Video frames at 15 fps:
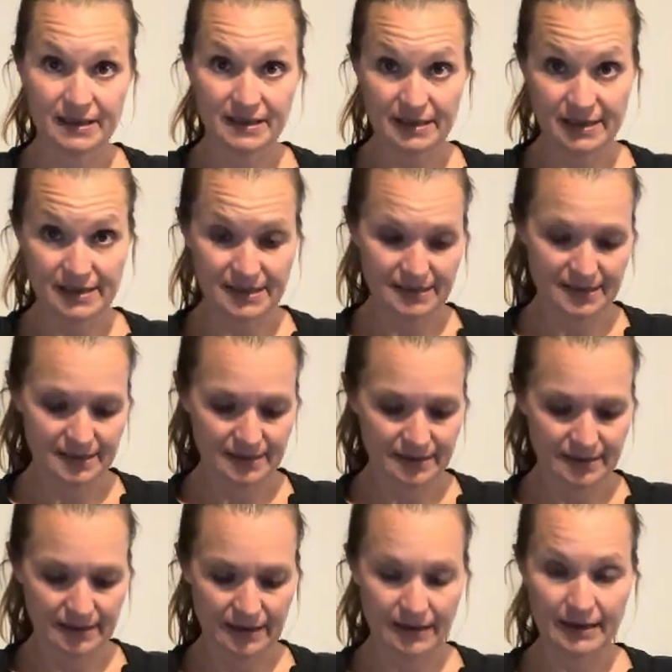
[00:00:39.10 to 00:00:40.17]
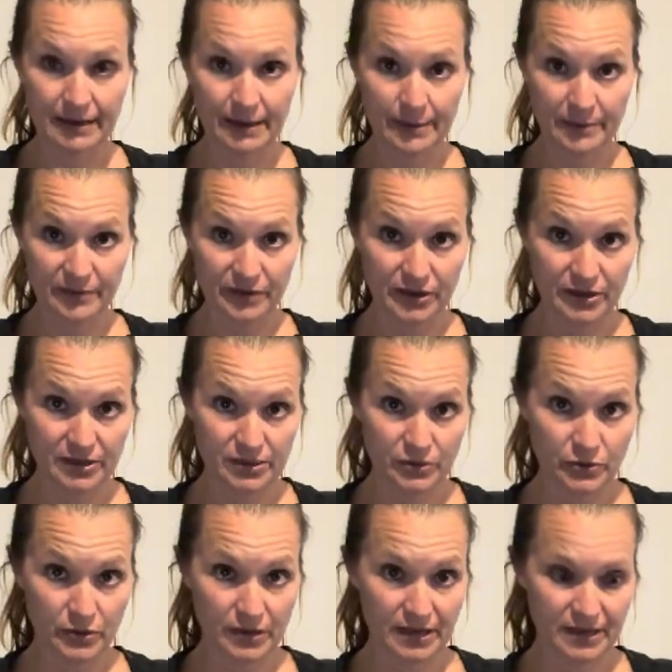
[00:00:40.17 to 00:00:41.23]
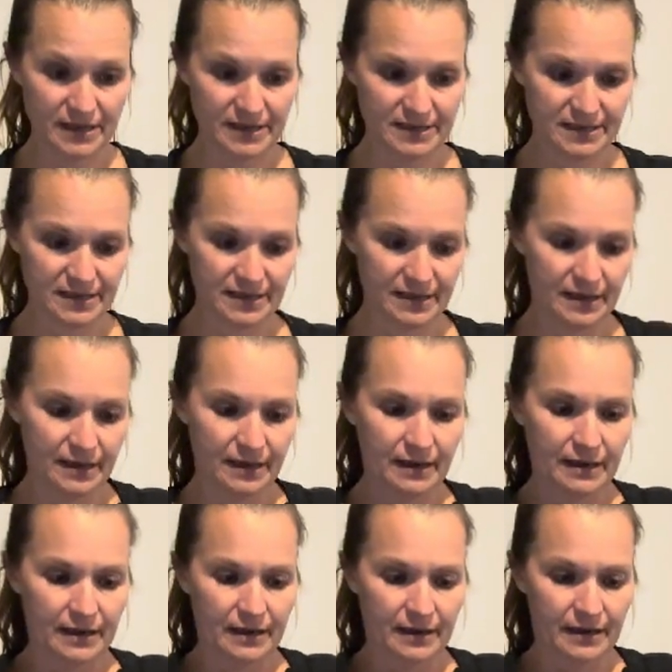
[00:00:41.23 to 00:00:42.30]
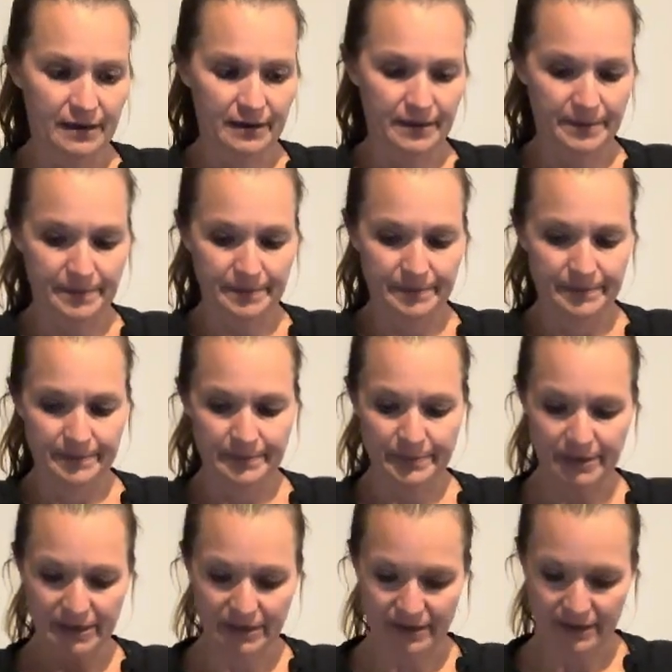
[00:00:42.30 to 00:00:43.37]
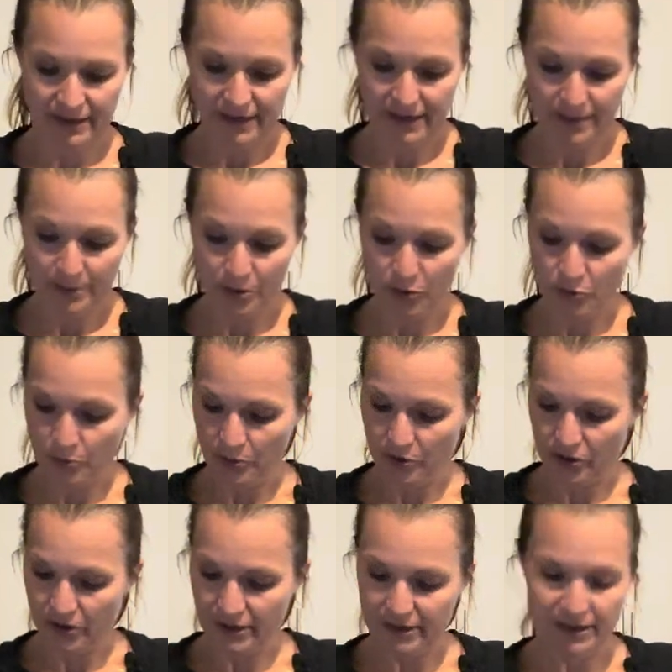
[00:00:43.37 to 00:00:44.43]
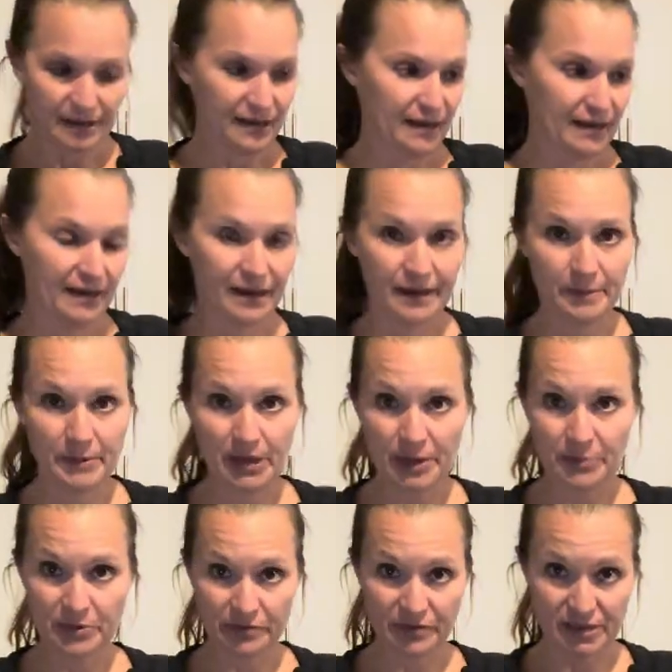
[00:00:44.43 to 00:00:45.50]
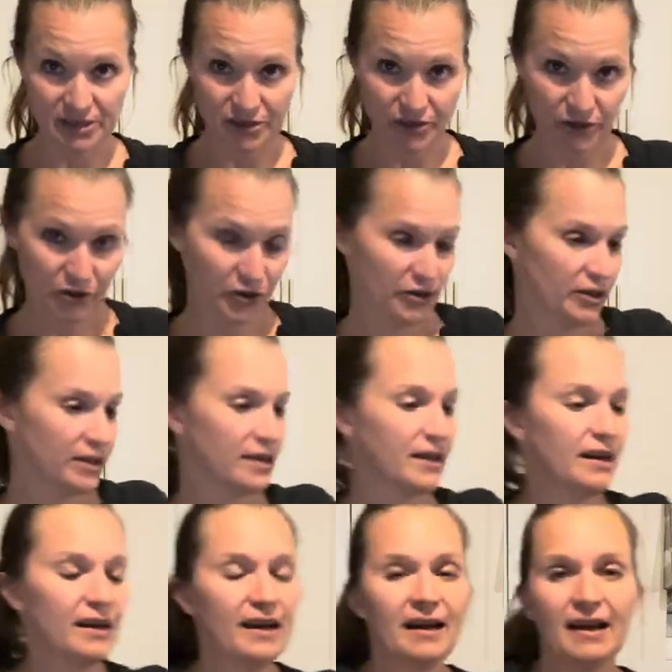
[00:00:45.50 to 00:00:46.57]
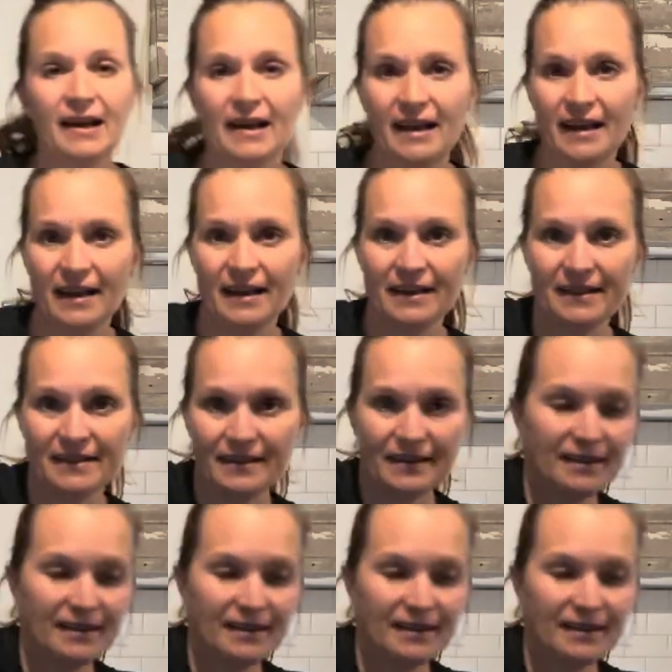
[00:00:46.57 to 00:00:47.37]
and yes, I am very disorganized. But I am a home cook, and I'm not a professional cook, and